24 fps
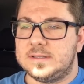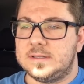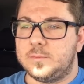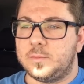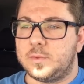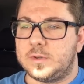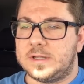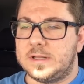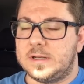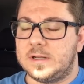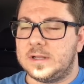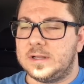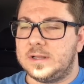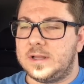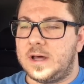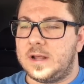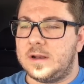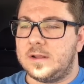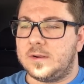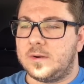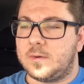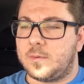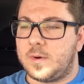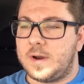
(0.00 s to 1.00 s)
And we're getting a
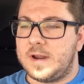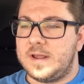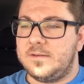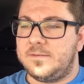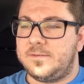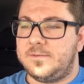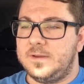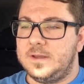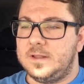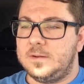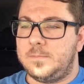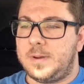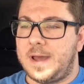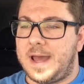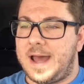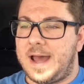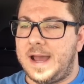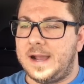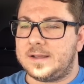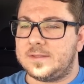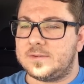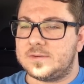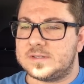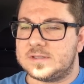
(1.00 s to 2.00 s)
lot of great
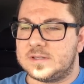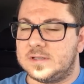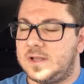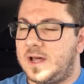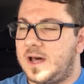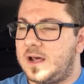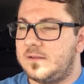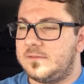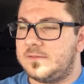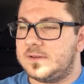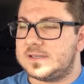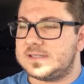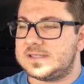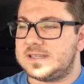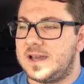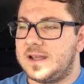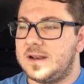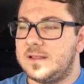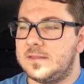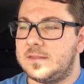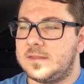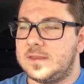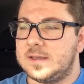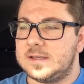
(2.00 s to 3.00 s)
feedback. There's a lot of
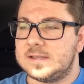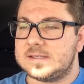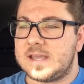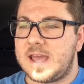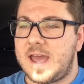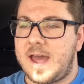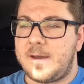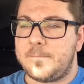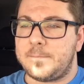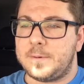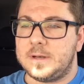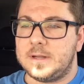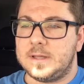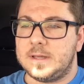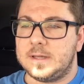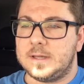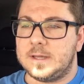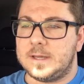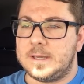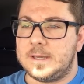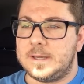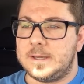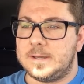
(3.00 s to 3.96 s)
exciting things happening.